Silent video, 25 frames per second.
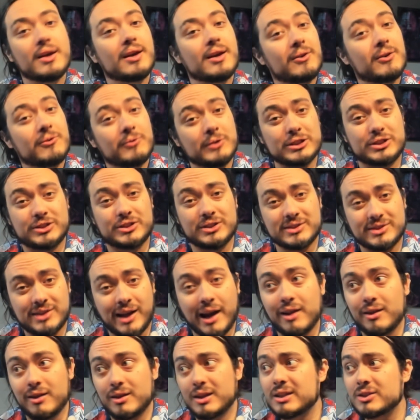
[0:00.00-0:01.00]
which
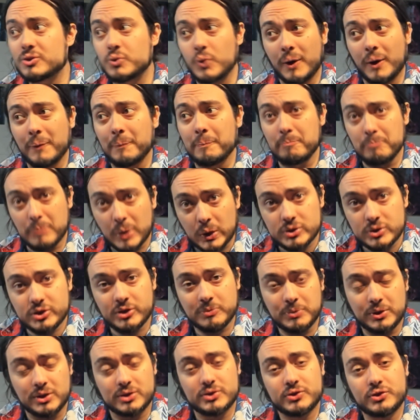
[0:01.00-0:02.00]
incidentally is what most
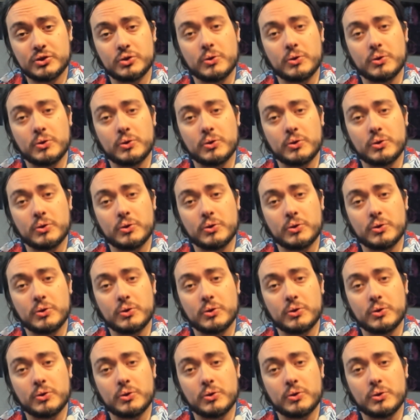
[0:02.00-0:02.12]
books do.